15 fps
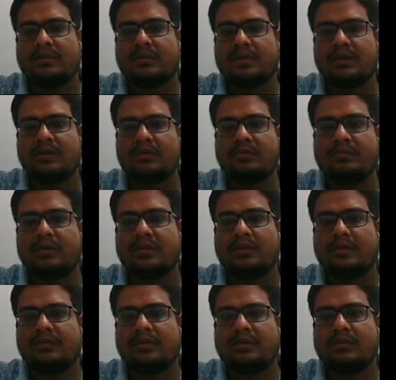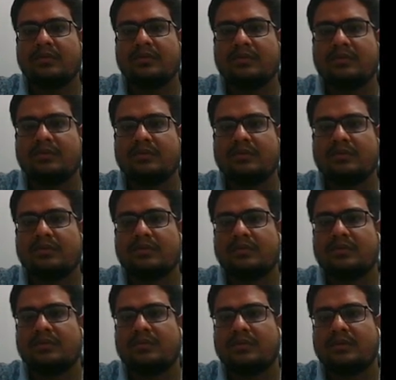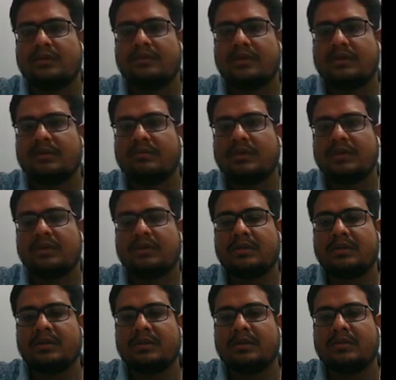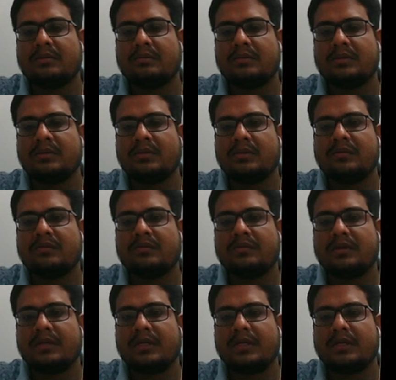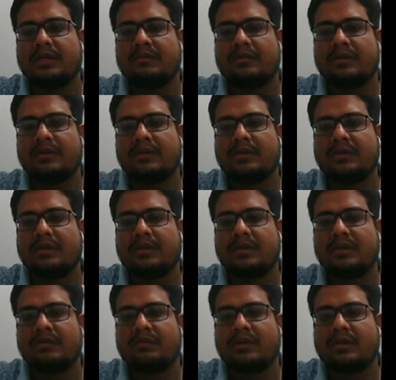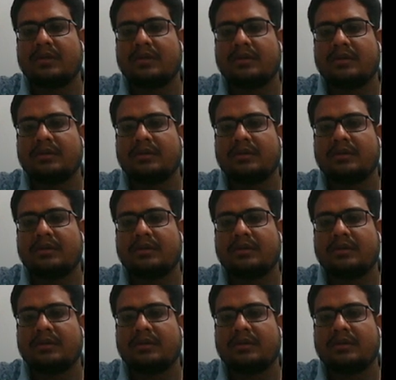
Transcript: into P of E2 divided by P of A given E1